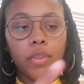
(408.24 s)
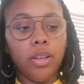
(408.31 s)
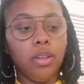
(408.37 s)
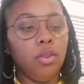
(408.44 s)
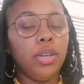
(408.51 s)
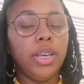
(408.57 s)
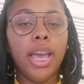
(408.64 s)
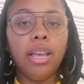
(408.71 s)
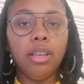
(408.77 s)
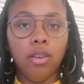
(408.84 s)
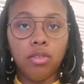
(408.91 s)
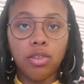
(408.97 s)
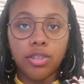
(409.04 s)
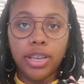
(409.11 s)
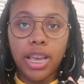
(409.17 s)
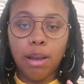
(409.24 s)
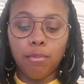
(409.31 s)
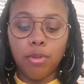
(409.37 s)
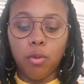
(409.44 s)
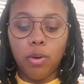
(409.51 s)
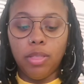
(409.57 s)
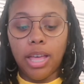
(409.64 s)
You can't use this
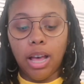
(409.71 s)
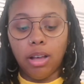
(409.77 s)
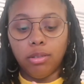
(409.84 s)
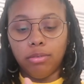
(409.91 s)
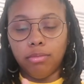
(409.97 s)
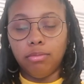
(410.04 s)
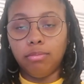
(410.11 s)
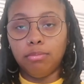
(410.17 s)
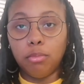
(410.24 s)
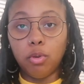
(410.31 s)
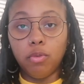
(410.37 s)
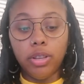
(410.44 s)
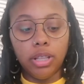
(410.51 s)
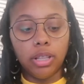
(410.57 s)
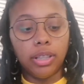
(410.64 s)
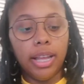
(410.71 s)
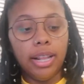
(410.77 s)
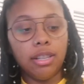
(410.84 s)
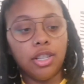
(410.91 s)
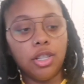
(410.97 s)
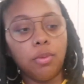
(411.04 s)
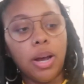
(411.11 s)
camera without moving the
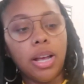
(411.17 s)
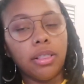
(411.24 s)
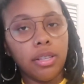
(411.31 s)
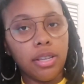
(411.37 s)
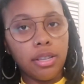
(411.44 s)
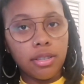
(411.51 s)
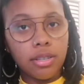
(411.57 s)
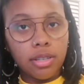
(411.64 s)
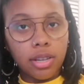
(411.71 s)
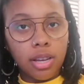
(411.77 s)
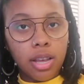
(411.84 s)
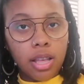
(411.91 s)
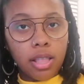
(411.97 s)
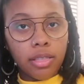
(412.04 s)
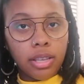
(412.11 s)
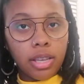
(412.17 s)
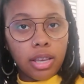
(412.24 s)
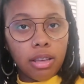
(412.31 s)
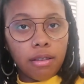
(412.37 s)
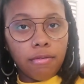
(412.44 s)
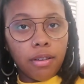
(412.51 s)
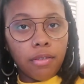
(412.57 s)
lens to at least
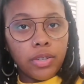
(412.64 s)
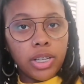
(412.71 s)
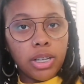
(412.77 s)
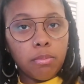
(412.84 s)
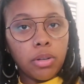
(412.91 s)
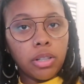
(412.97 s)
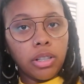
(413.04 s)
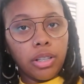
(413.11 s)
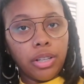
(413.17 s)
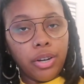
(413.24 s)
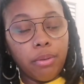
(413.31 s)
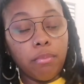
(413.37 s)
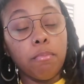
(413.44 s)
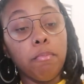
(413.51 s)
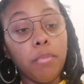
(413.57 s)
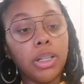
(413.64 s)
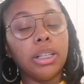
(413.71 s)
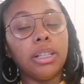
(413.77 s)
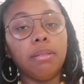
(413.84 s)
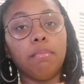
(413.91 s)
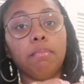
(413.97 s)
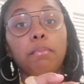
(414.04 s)
the 15
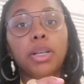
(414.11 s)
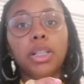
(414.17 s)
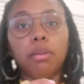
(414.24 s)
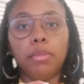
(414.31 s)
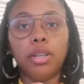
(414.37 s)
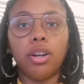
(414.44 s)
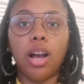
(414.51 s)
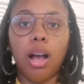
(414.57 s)
millimeter